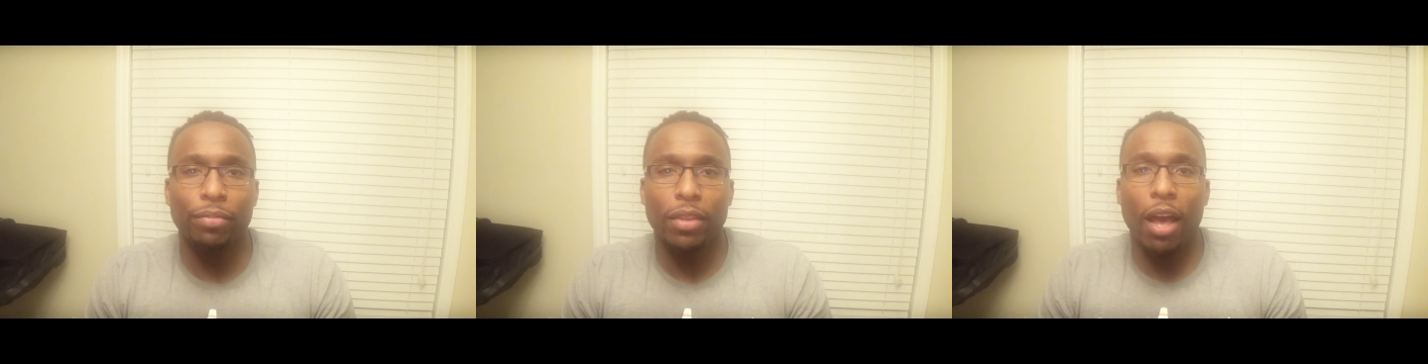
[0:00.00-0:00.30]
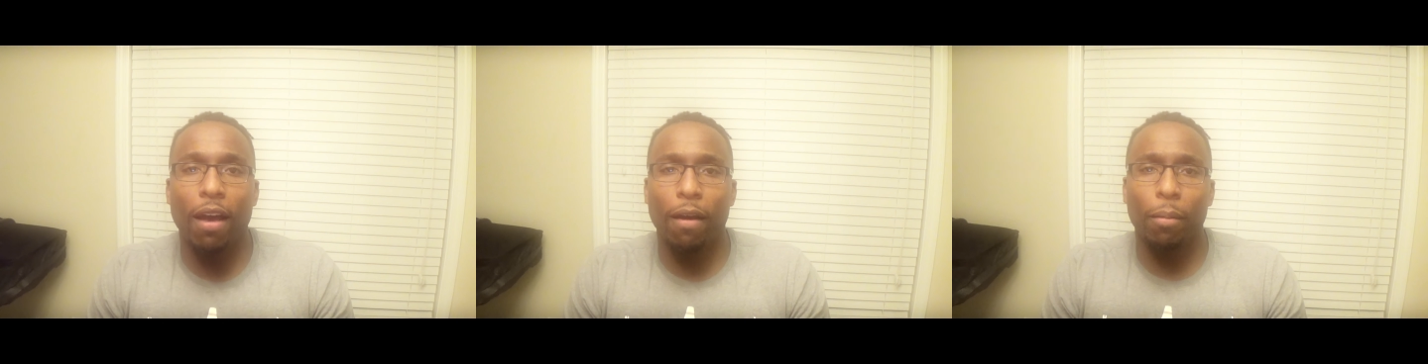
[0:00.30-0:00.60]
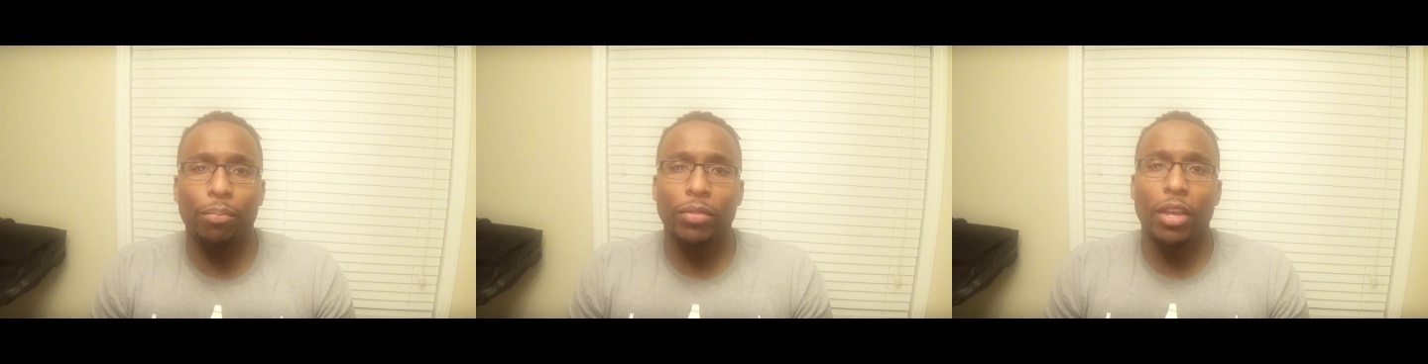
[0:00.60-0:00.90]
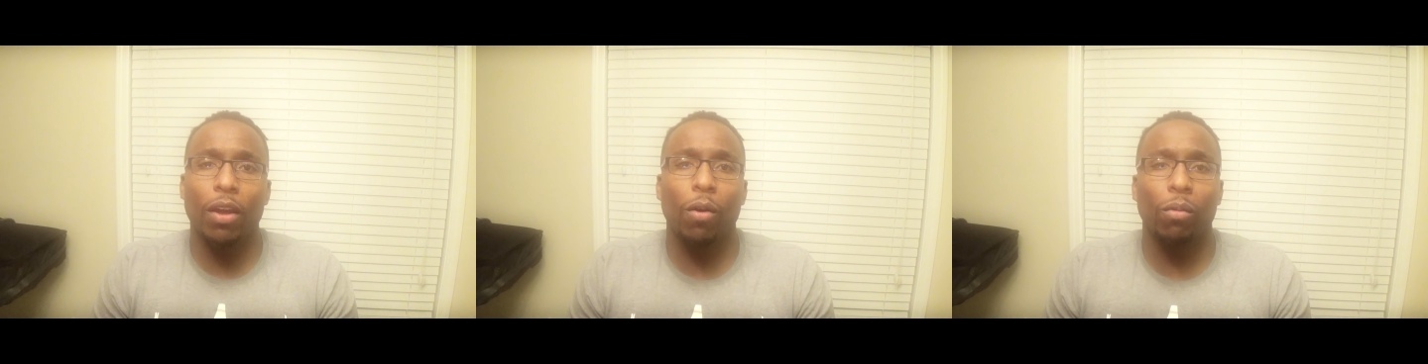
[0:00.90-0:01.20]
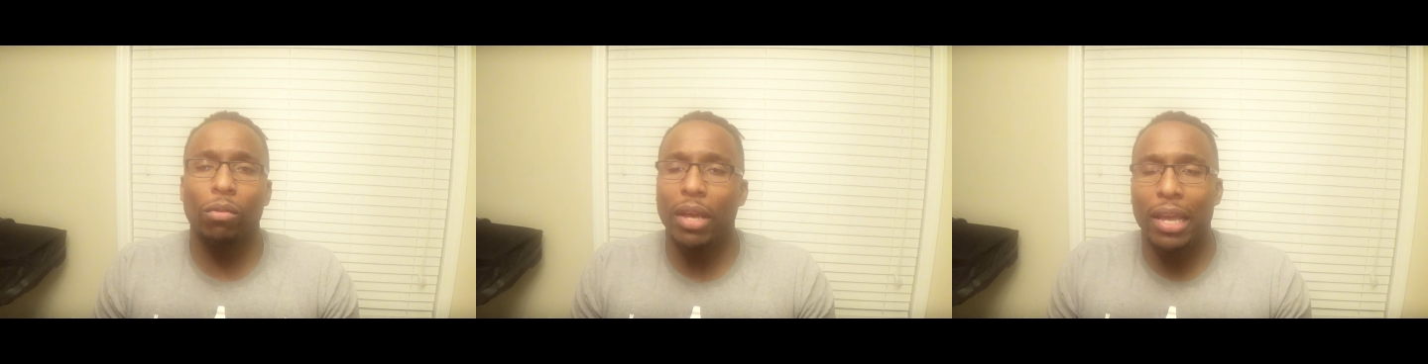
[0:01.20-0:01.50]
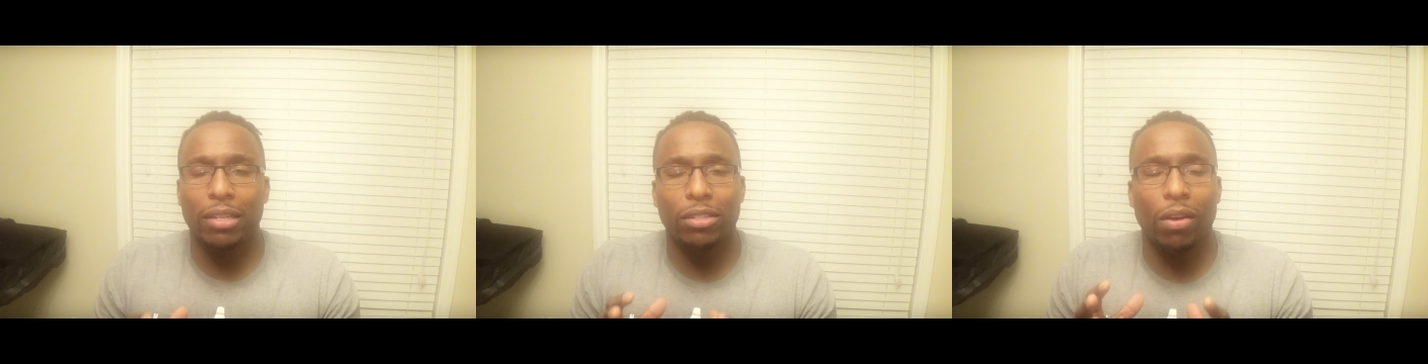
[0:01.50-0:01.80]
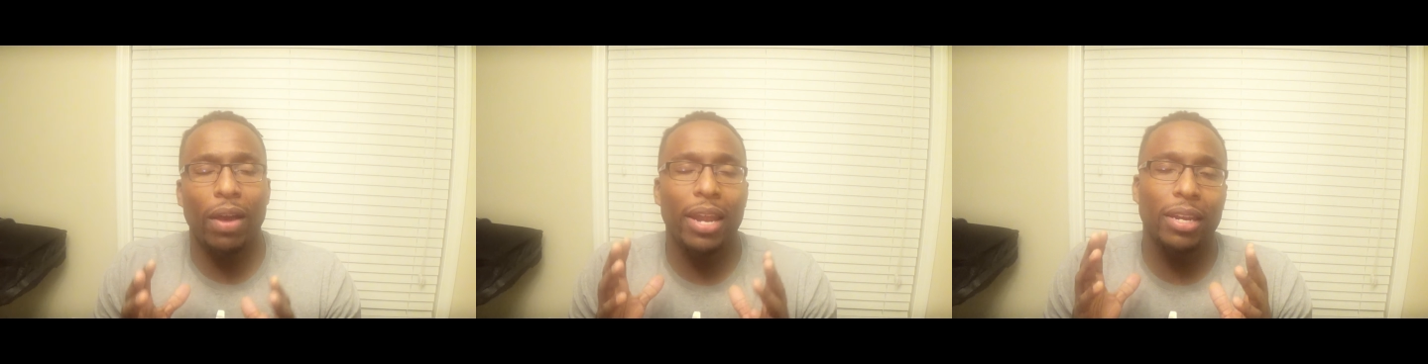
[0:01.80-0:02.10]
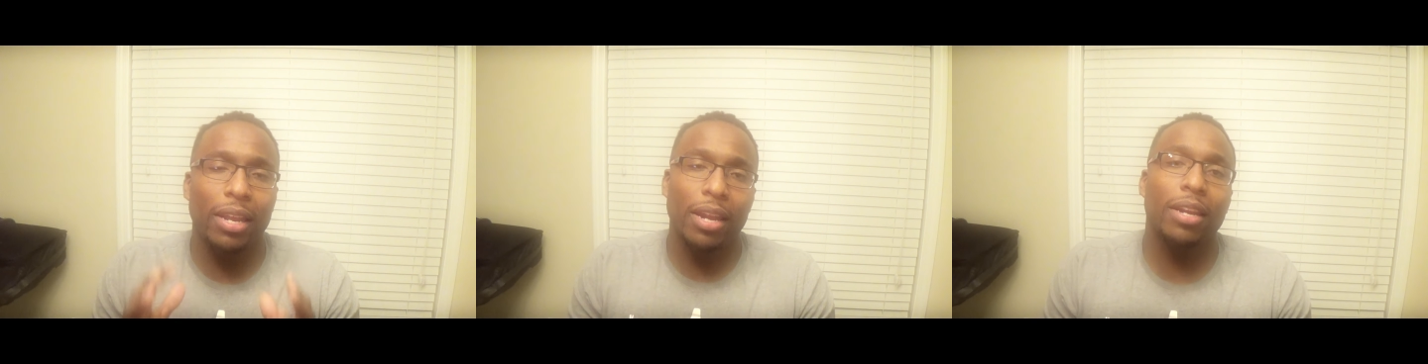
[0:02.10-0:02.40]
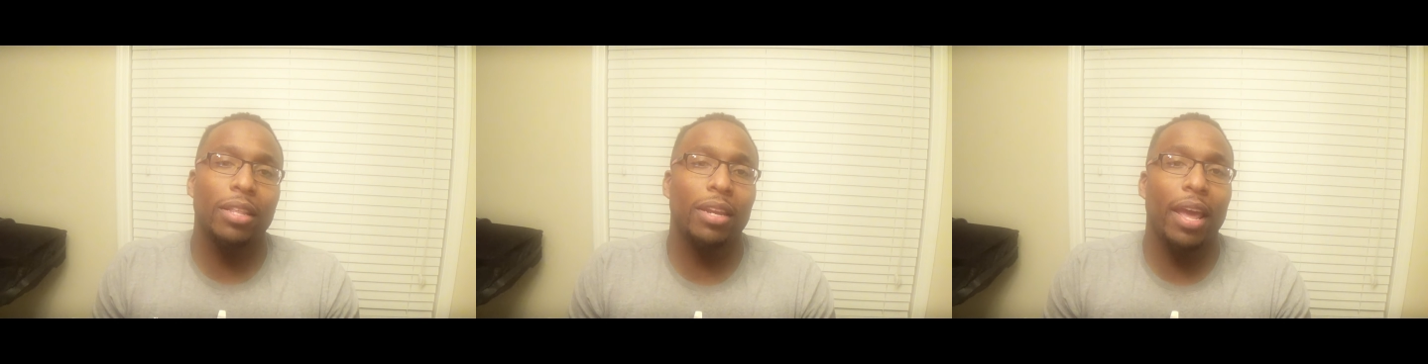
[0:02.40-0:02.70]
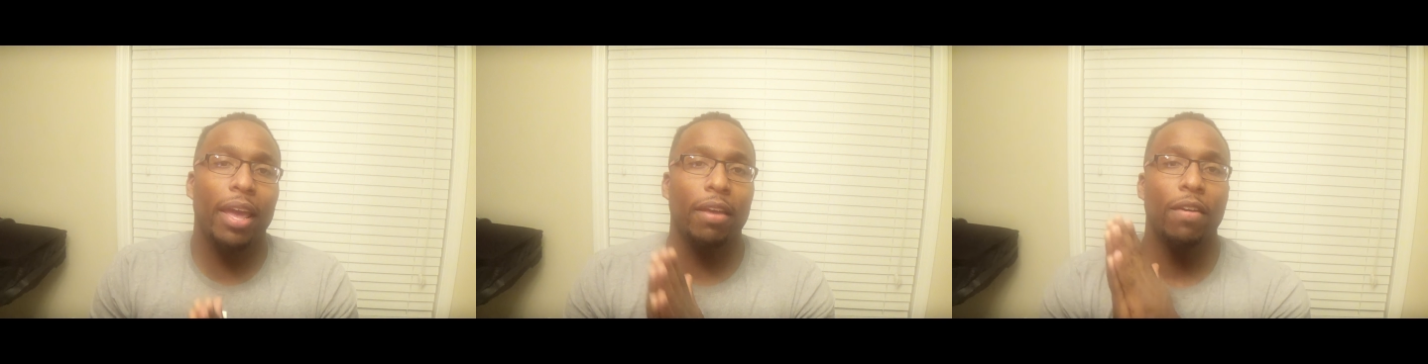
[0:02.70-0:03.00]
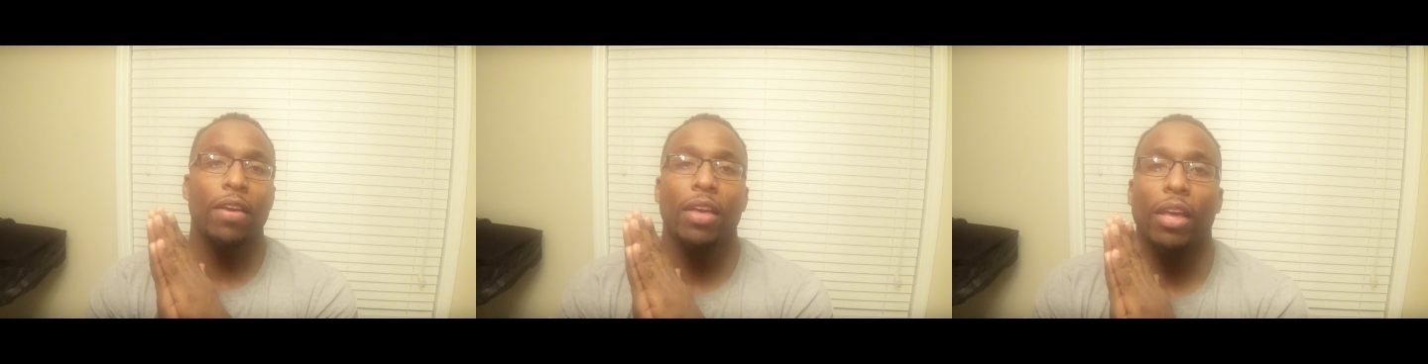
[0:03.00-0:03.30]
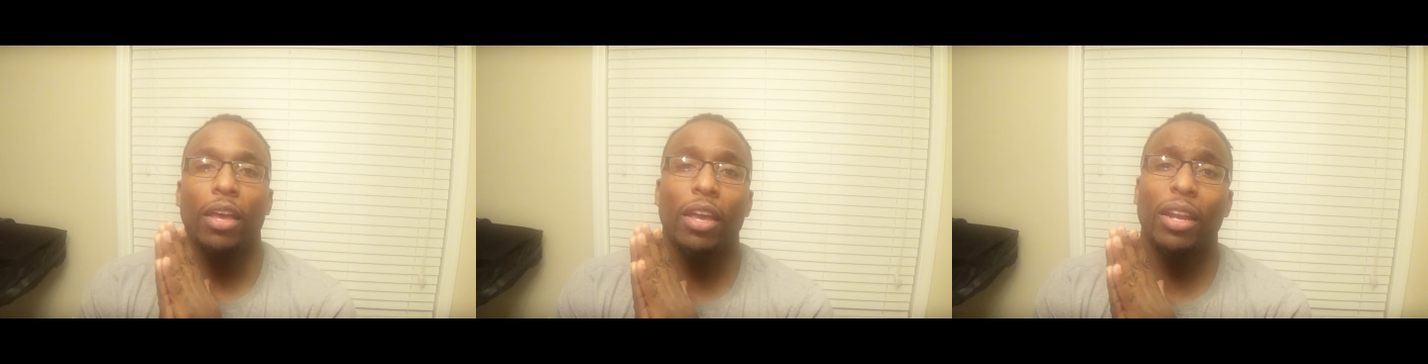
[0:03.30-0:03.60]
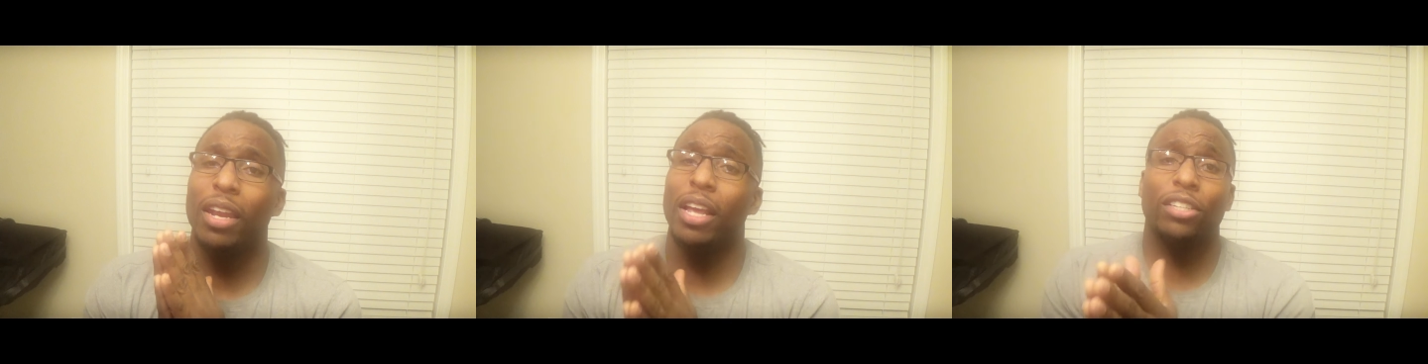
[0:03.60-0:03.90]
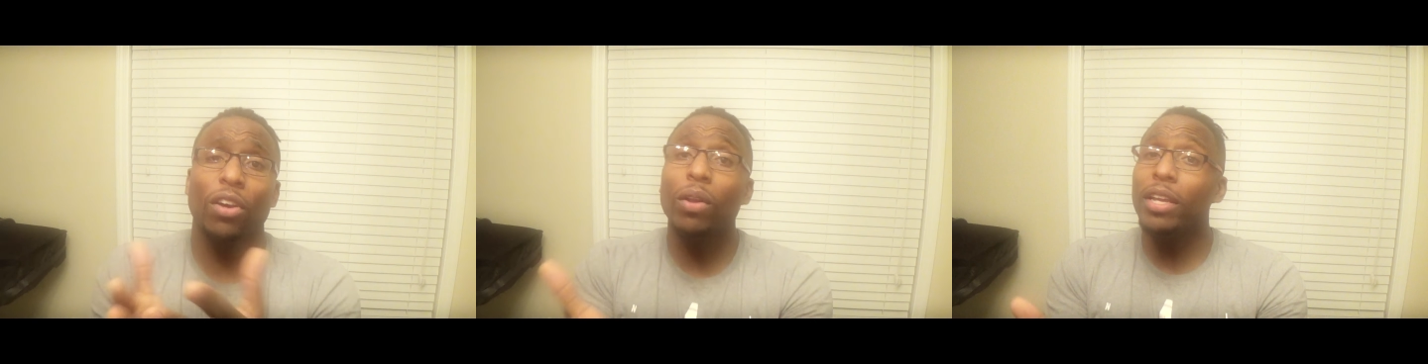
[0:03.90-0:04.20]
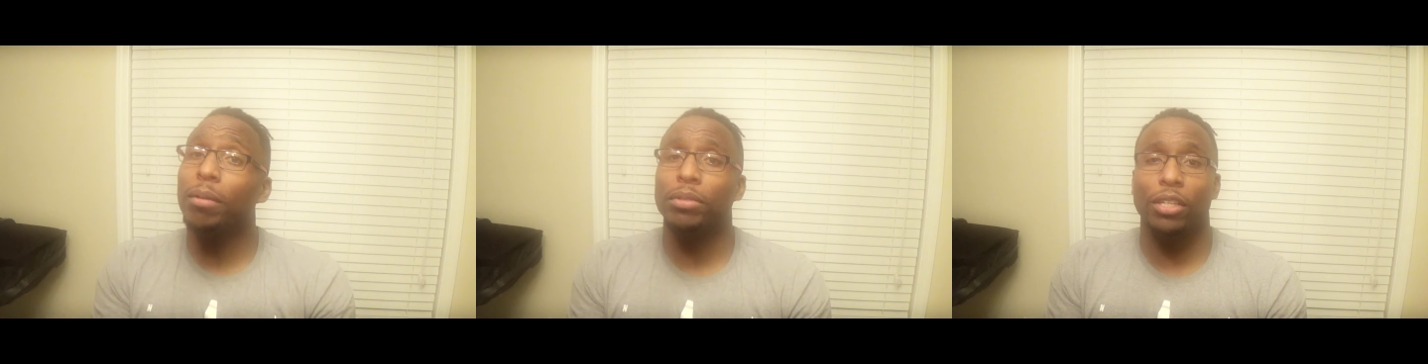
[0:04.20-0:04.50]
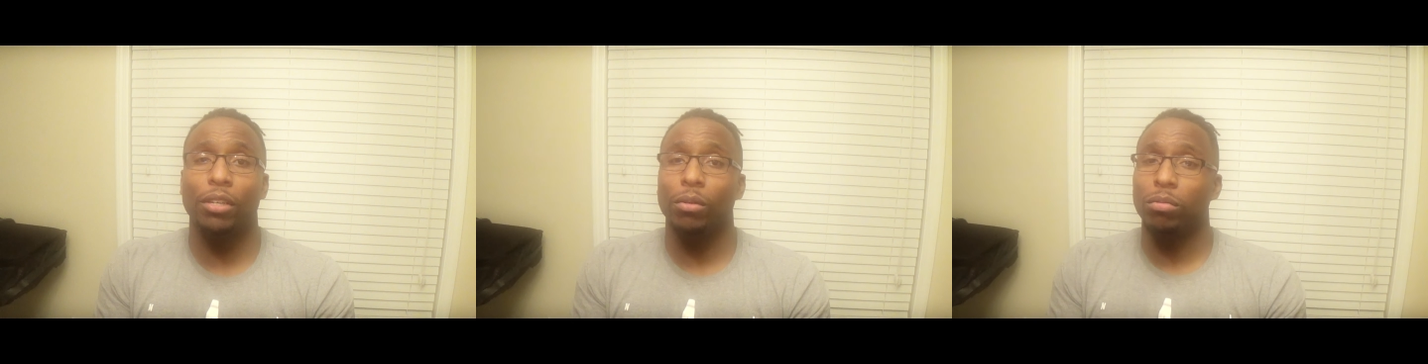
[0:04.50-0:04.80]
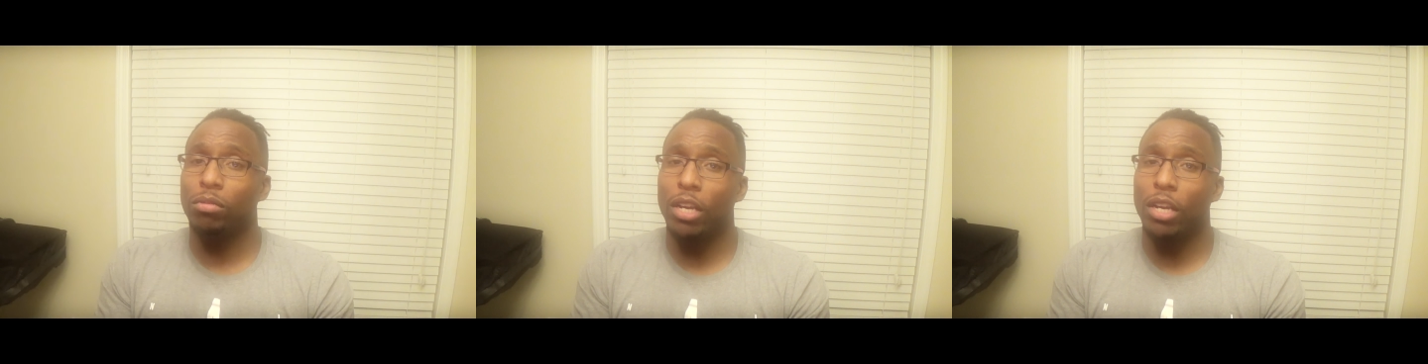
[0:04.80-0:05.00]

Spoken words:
And so at the end of the day, it's totally up to you,